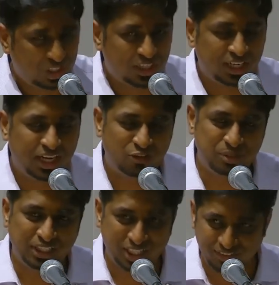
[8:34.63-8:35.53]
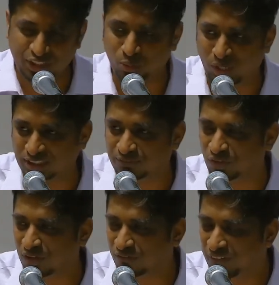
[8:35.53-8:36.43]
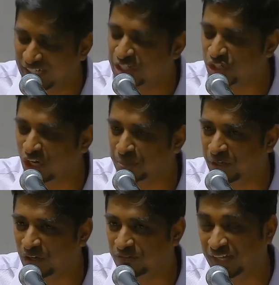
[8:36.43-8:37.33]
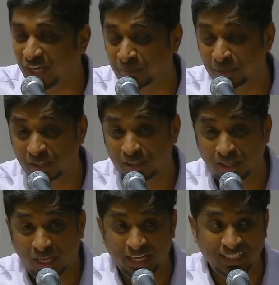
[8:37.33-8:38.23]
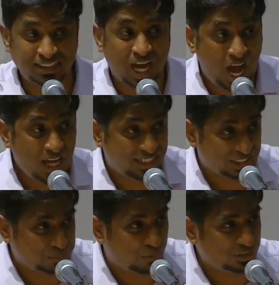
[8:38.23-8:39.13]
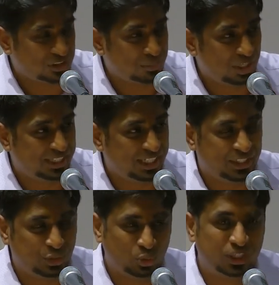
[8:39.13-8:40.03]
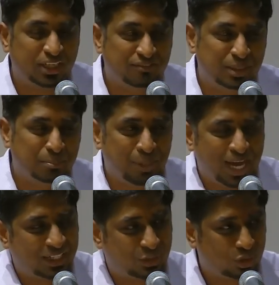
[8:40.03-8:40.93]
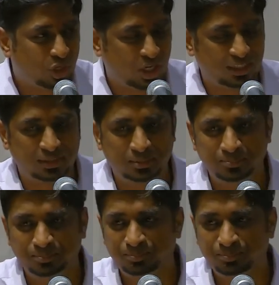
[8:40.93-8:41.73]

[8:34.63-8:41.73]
Children have been given to us for a very short period of time. It is our responsibility to give them back to God.